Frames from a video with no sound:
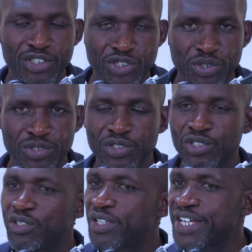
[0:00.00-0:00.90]
John.
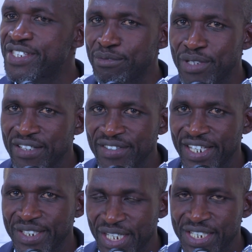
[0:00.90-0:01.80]
John doesn't behave
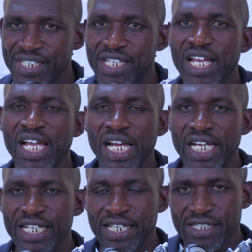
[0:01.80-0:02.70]
like that.
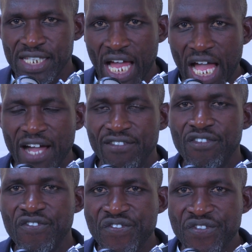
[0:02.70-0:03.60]
Let us
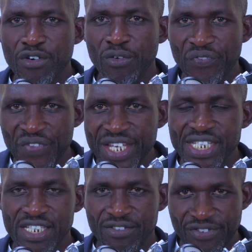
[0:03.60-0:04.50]
have
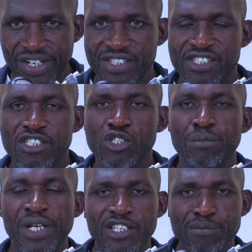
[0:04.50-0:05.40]
authentic friends. You
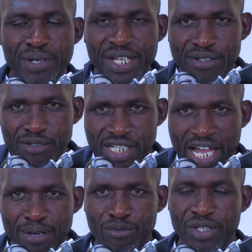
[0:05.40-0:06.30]
better spend
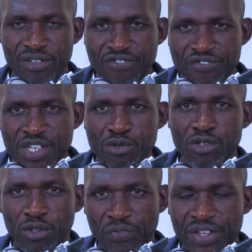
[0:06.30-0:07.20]
time with a few
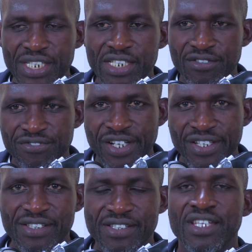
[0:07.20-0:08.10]
authentic
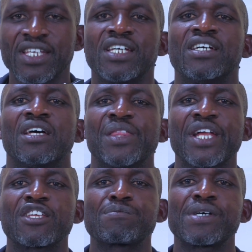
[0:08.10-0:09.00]
friends
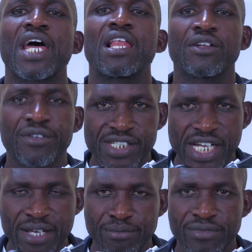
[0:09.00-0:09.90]
than to spend a lot of
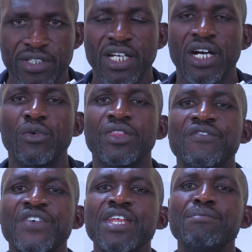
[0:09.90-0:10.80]
time with
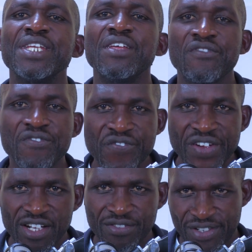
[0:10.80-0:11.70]
very many
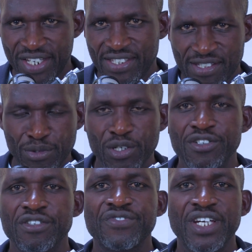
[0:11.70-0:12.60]
fake friends,
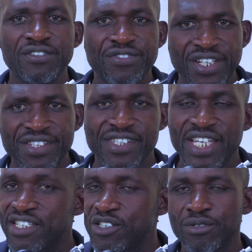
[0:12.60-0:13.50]
because fake friends
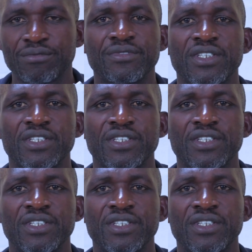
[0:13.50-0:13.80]
hate you.